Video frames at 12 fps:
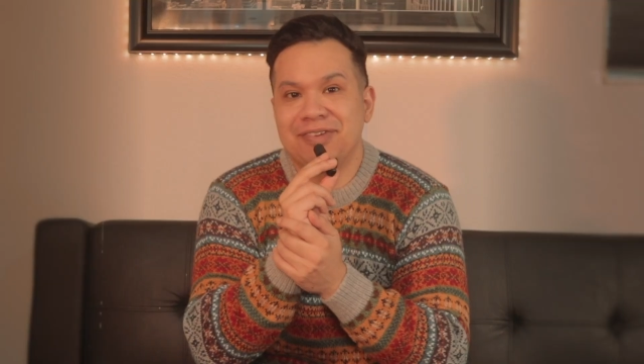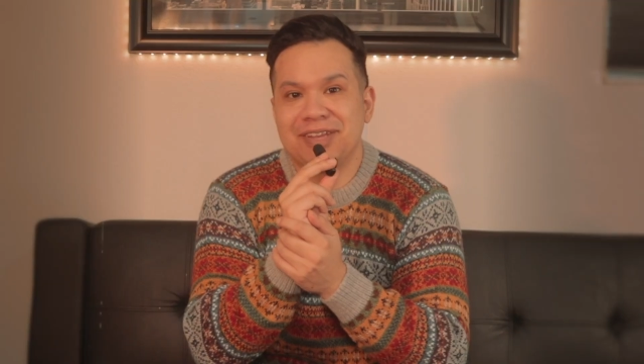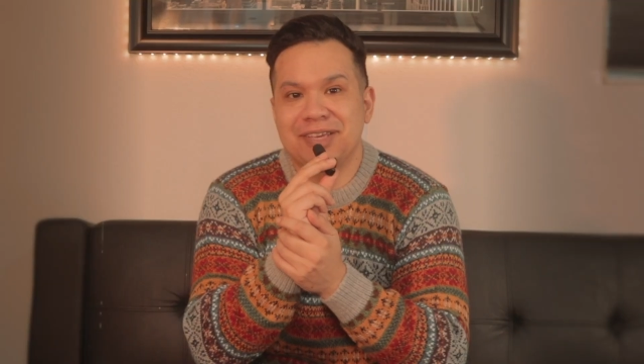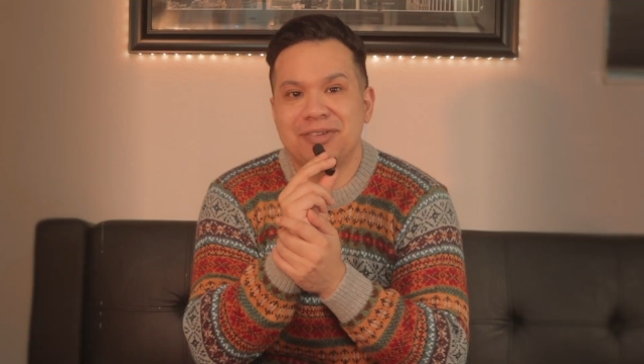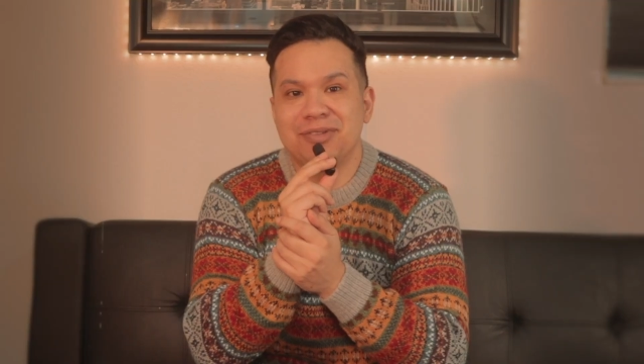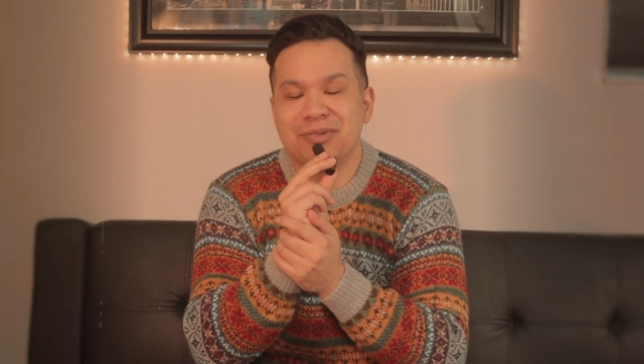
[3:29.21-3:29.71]
feel
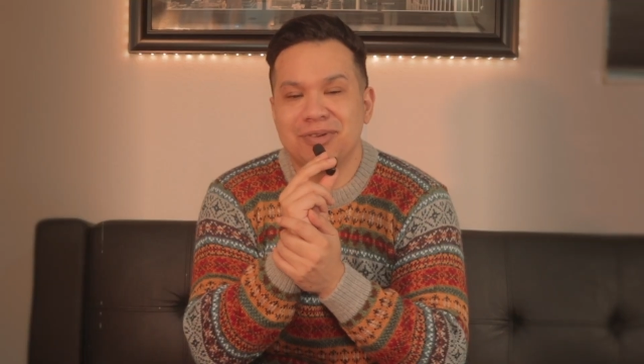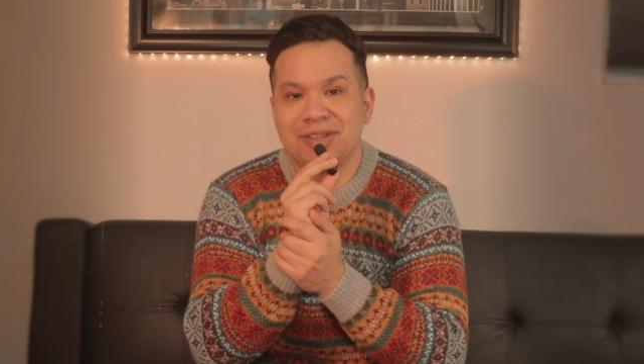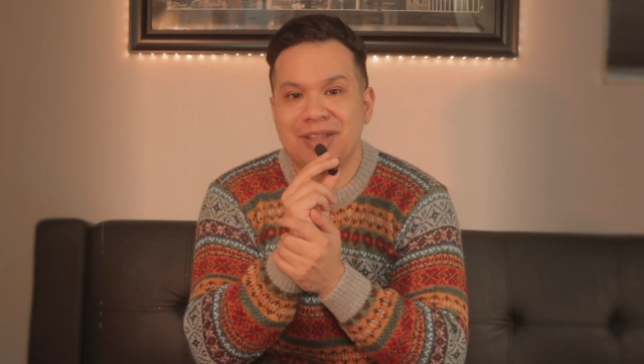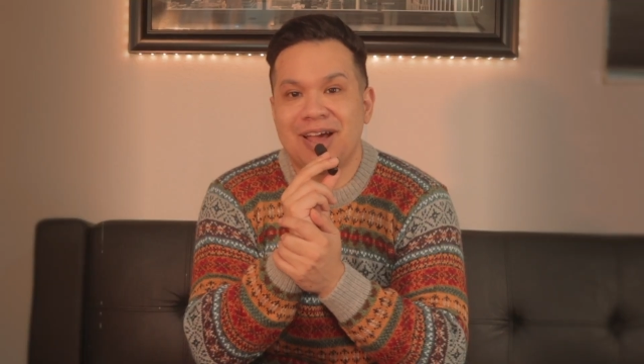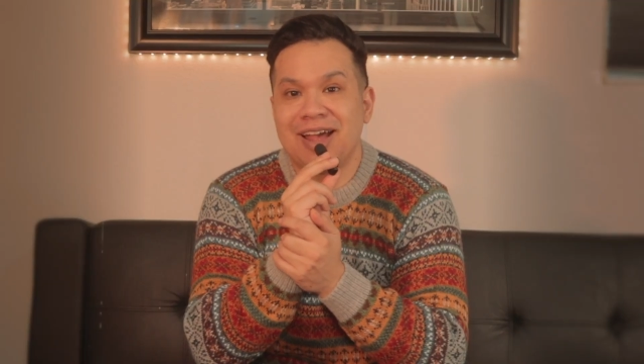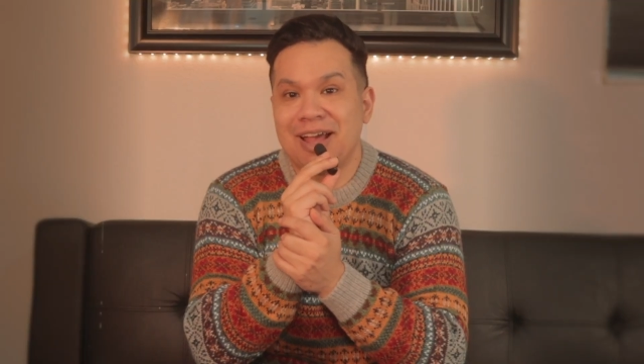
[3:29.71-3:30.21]
like you do a
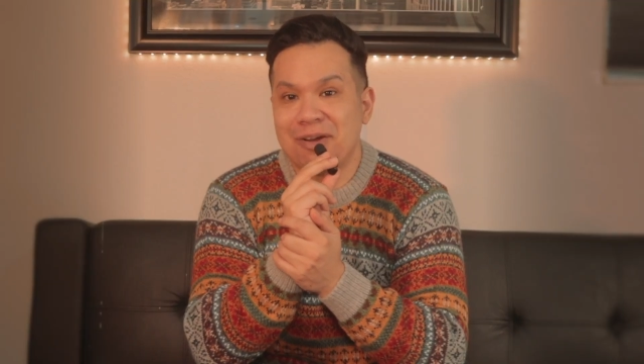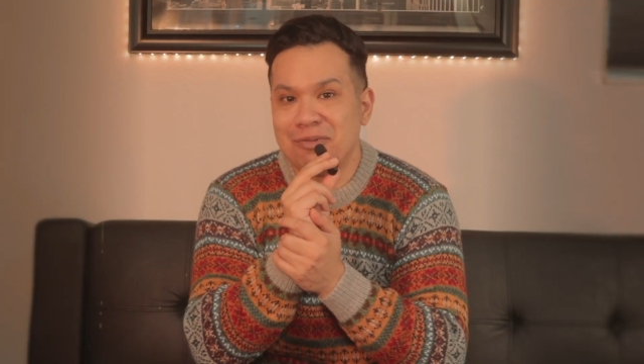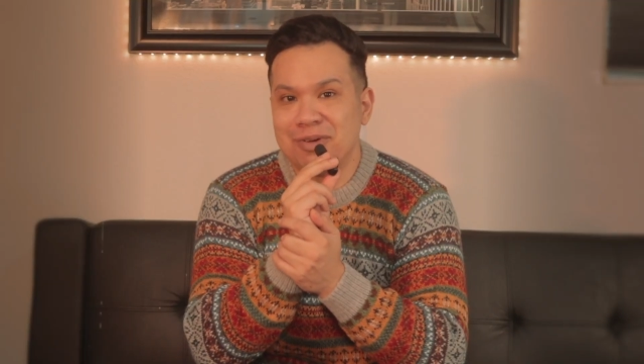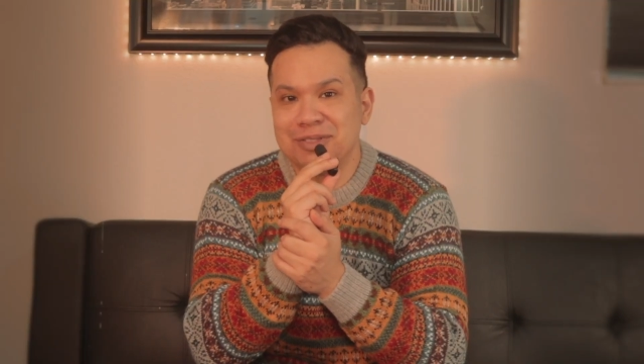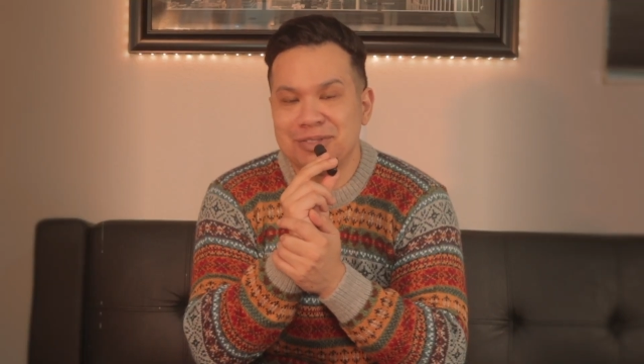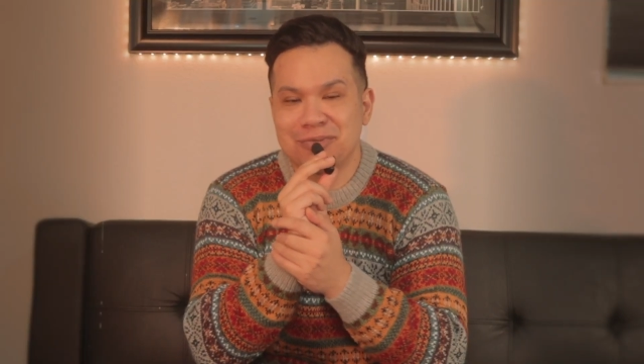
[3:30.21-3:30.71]
lot at
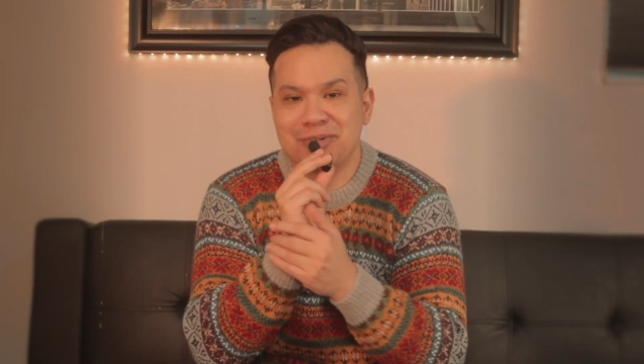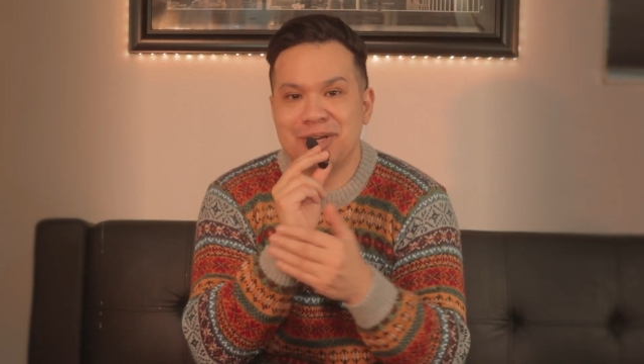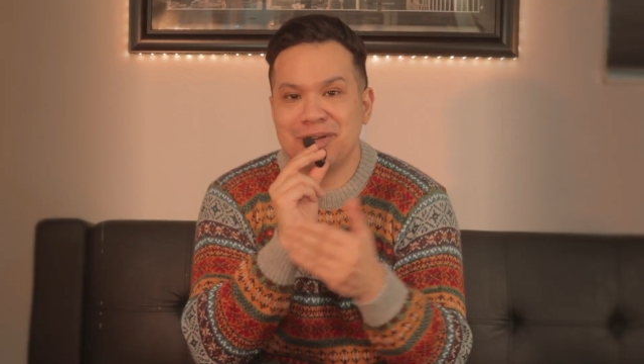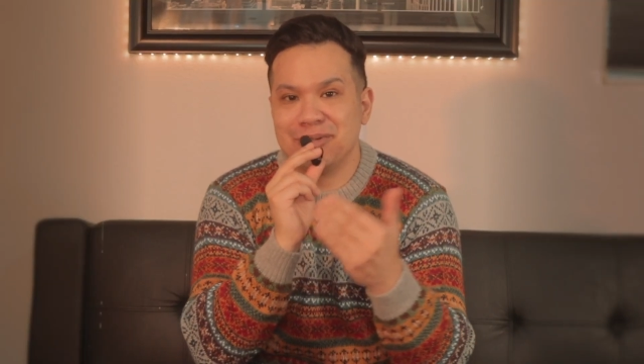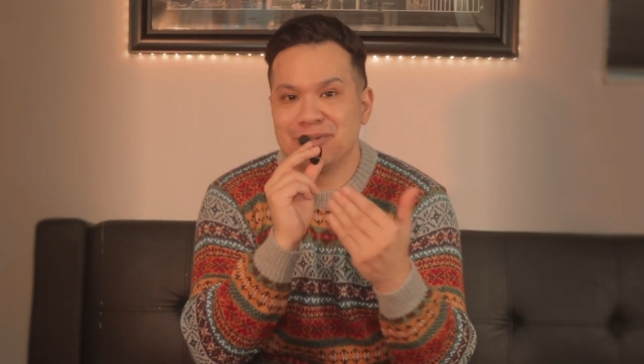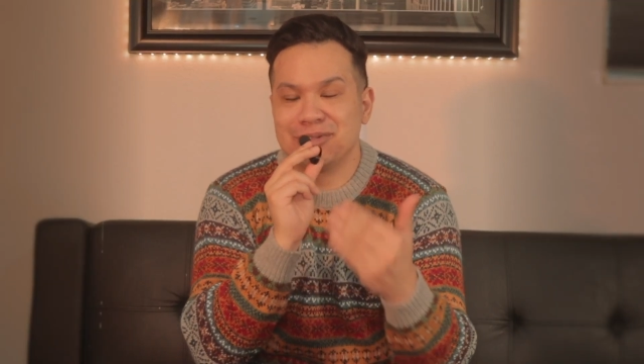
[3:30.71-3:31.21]
once. You're
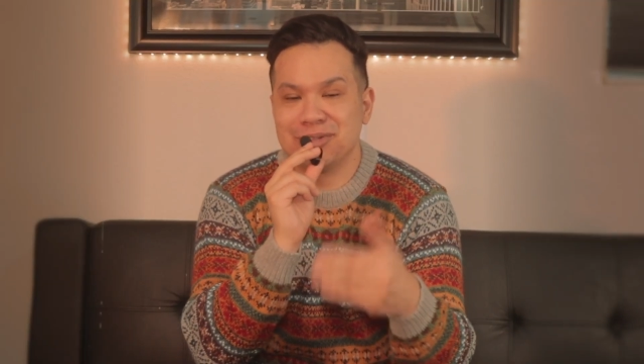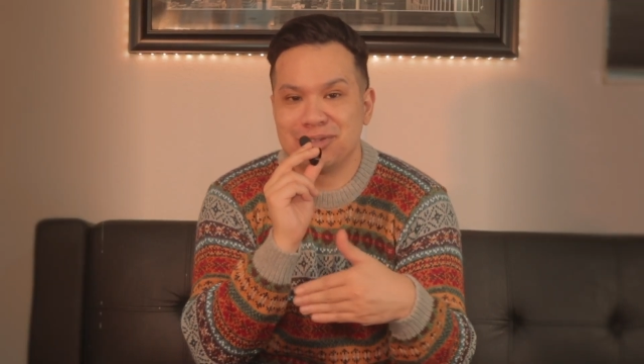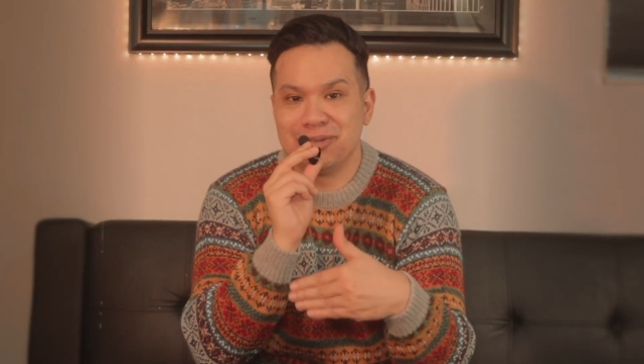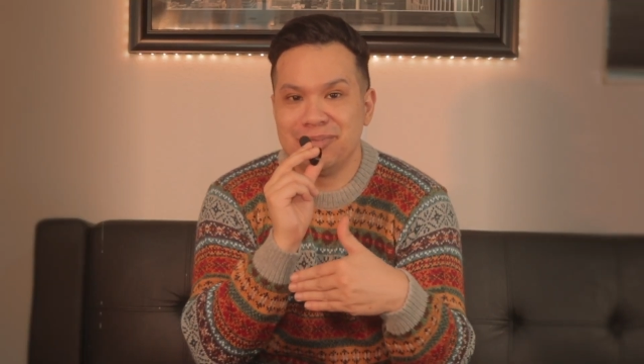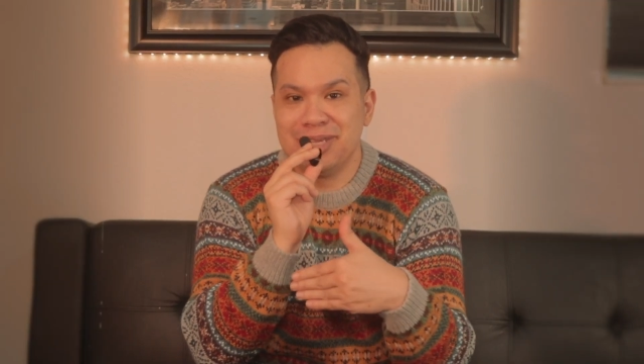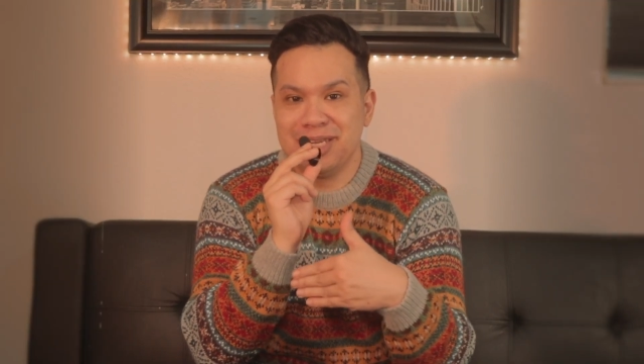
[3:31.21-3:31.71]
running your own
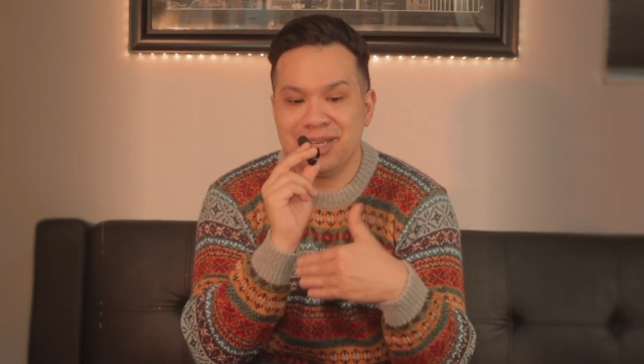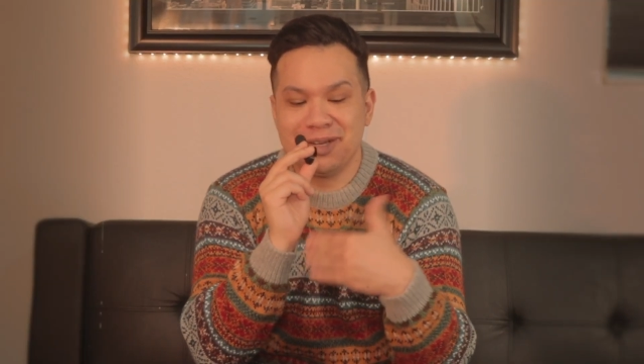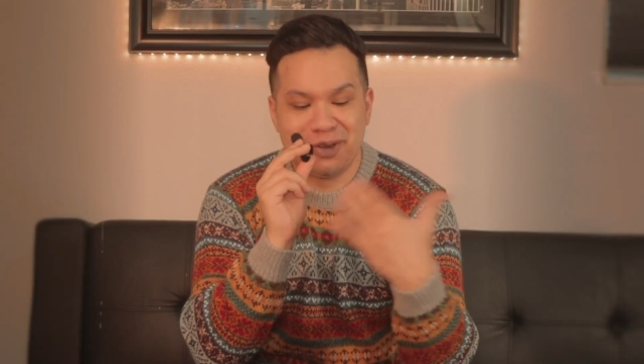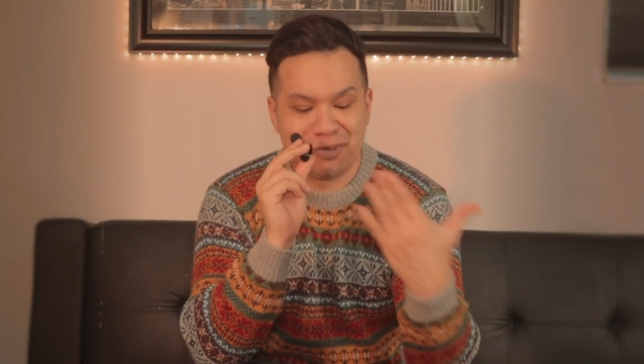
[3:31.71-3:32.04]
social media,